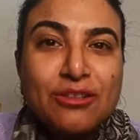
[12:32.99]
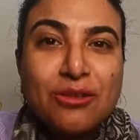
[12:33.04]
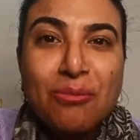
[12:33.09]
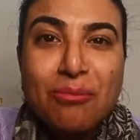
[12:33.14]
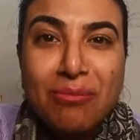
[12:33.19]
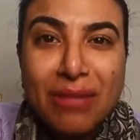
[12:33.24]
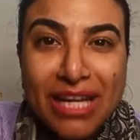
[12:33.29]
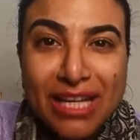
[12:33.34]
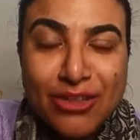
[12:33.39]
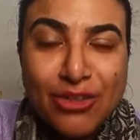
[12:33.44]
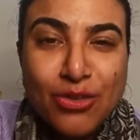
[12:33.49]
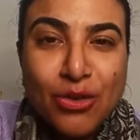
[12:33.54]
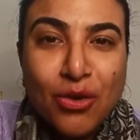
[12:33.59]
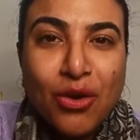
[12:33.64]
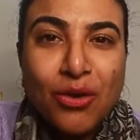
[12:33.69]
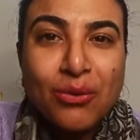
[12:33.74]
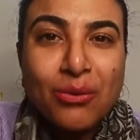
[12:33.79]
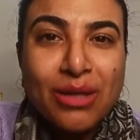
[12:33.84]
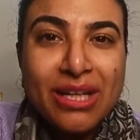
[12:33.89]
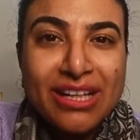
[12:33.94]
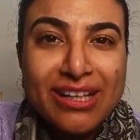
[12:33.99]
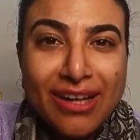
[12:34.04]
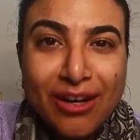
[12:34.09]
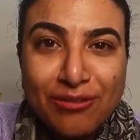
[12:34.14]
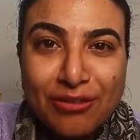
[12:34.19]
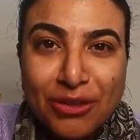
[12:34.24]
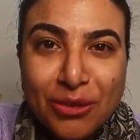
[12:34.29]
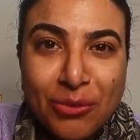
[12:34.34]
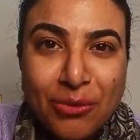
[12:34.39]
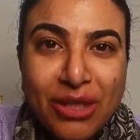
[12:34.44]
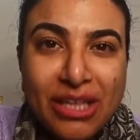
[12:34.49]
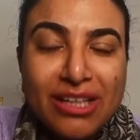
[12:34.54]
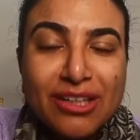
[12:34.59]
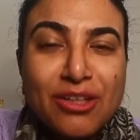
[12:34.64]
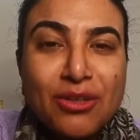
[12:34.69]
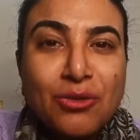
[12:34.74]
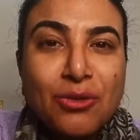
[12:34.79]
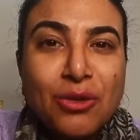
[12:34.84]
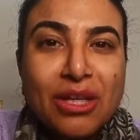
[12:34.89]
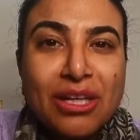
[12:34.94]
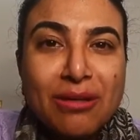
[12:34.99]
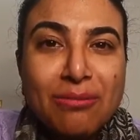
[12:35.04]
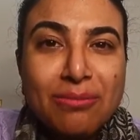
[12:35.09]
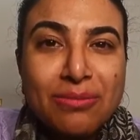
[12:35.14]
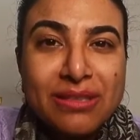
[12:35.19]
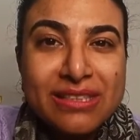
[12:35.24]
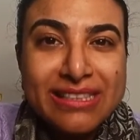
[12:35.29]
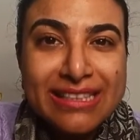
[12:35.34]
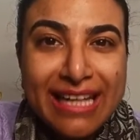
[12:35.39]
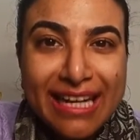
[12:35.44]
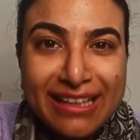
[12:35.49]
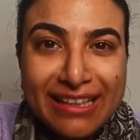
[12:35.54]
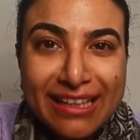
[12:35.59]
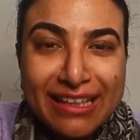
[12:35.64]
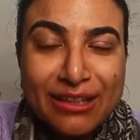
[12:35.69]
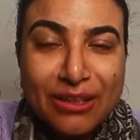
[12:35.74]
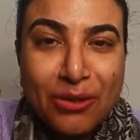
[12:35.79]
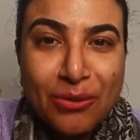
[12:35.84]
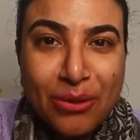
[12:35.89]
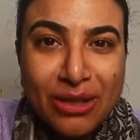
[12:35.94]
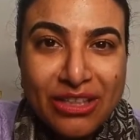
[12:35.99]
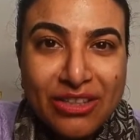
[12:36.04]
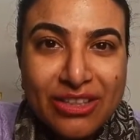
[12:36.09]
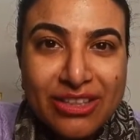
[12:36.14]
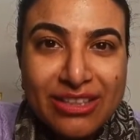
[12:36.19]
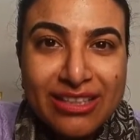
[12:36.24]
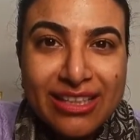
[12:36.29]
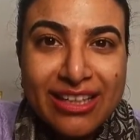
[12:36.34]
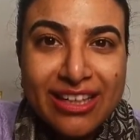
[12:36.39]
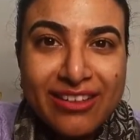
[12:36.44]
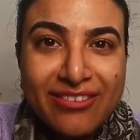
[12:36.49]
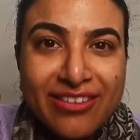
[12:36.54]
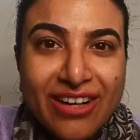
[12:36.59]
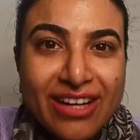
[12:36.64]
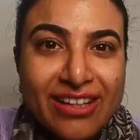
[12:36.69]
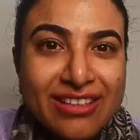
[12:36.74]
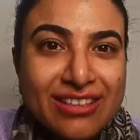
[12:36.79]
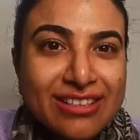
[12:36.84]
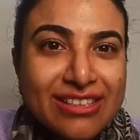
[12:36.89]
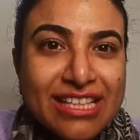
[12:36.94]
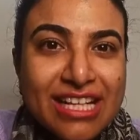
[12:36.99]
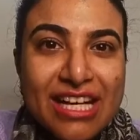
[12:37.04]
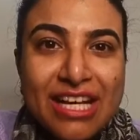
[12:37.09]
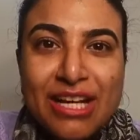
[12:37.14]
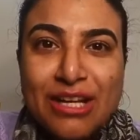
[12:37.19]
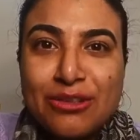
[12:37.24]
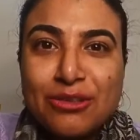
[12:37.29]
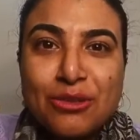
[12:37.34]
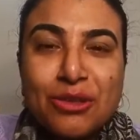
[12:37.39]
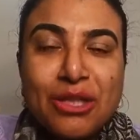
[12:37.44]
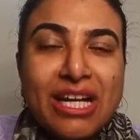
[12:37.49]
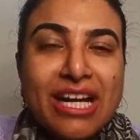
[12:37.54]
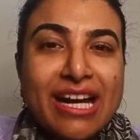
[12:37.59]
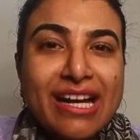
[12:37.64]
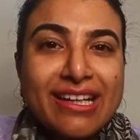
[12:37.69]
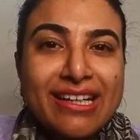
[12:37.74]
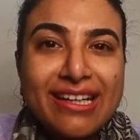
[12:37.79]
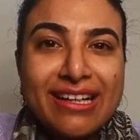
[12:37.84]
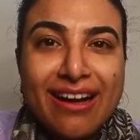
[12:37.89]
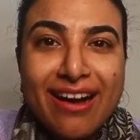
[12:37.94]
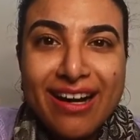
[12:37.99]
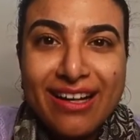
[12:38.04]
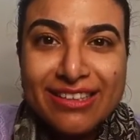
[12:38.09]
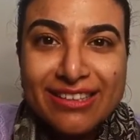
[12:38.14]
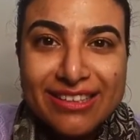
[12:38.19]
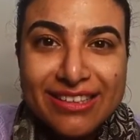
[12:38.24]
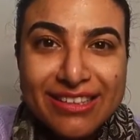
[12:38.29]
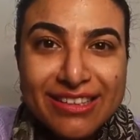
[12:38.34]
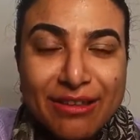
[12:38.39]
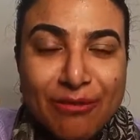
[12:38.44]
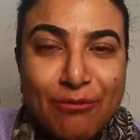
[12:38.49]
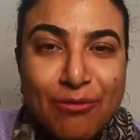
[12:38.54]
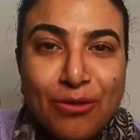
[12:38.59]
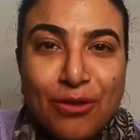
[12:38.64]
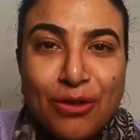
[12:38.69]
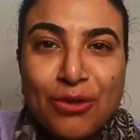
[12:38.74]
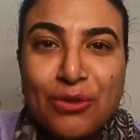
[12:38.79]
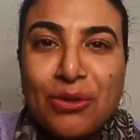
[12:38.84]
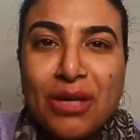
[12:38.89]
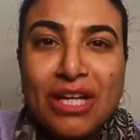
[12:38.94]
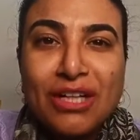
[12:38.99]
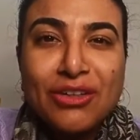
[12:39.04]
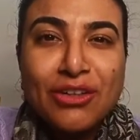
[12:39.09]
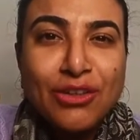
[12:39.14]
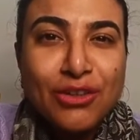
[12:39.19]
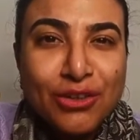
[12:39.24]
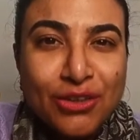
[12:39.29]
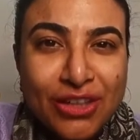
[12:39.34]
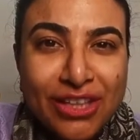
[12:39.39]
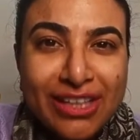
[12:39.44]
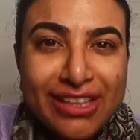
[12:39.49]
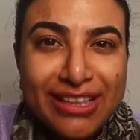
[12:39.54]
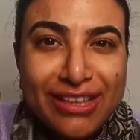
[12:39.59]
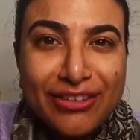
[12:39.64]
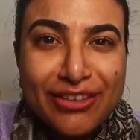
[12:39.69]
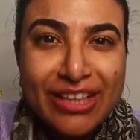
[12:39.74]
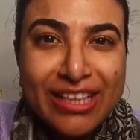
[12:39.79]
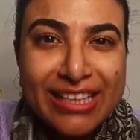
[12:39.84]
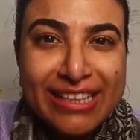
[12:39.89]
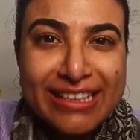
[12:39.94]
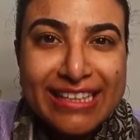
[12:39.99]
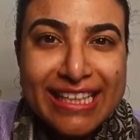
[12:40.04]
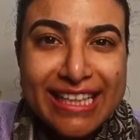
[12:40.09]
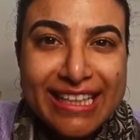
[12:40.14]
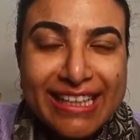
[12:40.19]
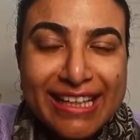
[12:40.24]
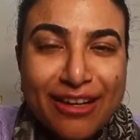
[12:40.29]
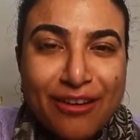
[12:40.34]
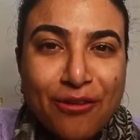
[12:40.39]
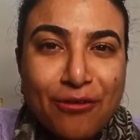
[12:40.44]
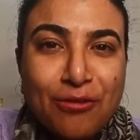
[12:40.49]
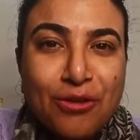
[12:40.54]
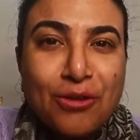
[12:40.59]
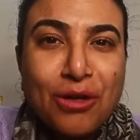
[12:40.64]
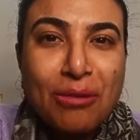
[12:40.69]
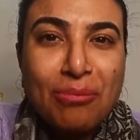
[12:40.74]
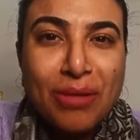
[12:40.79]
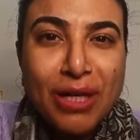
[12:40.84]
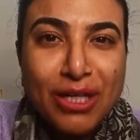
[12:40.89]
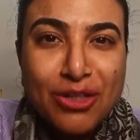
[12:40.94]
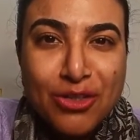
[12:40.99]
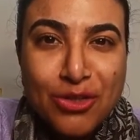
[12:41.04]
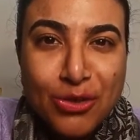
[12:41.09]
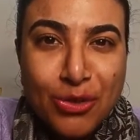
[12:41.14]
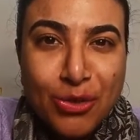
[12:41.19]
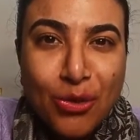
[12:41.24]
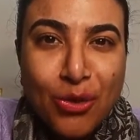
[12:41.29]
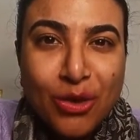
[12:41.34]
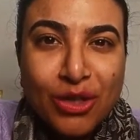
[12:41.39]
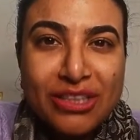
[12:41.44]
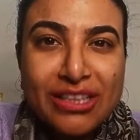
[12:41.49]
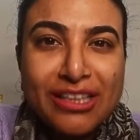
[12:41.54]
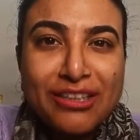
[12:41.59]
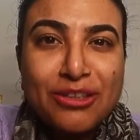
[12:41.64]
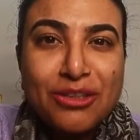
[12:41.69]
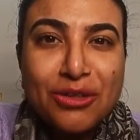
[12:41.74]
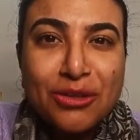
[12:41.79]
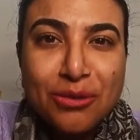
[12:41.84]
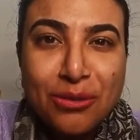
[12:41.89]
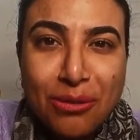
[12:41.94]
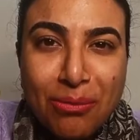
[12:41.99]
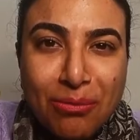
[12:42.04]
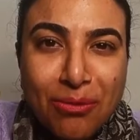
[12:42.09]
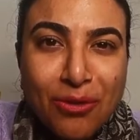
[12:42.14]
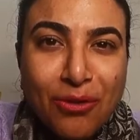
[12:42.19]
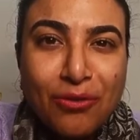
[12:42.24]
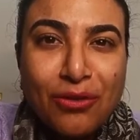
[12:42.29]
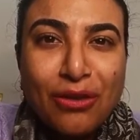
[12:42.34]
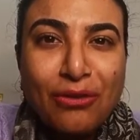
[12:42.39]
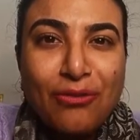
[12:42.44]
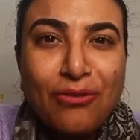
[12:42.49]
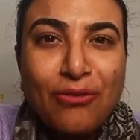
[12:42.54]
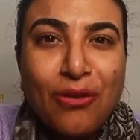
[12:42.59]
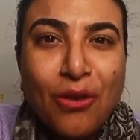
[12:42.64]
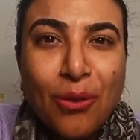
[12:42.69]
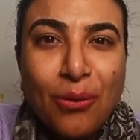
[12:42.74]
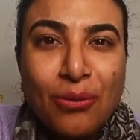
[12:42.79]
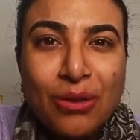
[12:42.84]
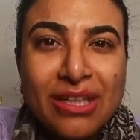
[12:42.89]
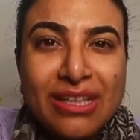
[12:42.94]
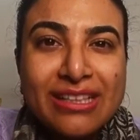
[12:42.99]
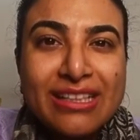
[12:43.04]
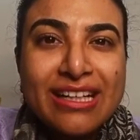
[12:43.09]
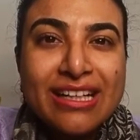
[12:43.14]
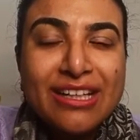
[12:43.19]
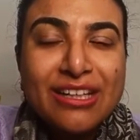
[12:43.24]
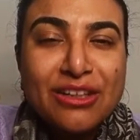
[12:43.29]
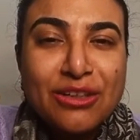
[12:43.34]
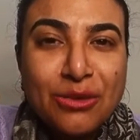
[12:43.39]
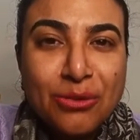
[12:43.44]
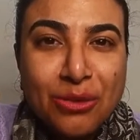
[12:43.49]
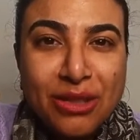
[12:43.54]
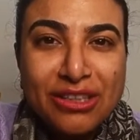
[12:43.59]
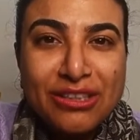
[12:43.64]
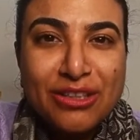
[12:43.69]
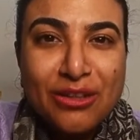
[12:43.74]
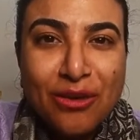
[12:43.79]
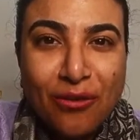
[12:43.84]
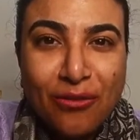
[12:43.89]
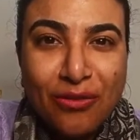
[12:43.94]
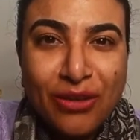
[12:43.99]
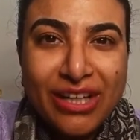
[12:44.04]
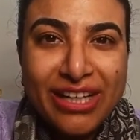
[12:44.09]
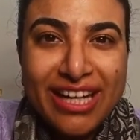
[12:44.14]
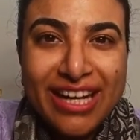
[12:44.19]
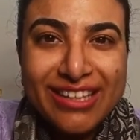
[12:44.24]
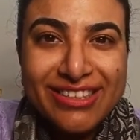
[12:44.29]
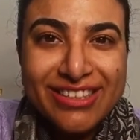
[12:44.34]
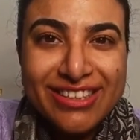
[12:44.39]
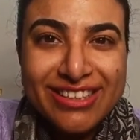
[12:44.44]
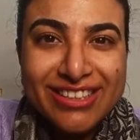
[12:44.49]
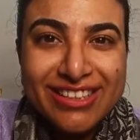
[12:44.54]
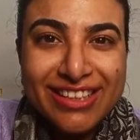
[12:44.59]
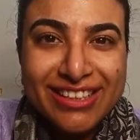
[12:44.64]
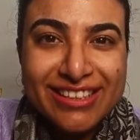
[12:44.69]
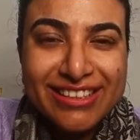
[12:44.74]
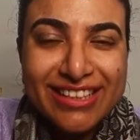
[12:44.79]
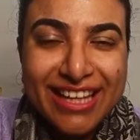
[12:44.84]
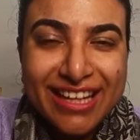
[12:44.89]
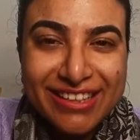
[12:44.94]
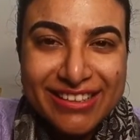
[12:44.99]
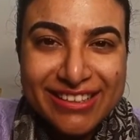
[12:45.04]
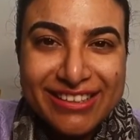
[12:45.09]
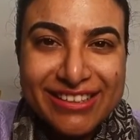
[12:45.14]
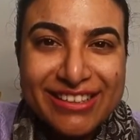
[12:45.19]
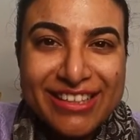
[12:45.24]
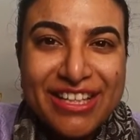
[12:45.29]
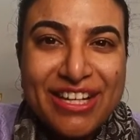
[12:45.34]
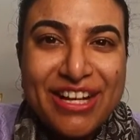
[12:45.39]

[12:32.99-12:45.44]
so make sure week after week you keep sending the questions in advance so that I can answer them for you and really, really take care of you and make sure that you're moving forward towards your financial success.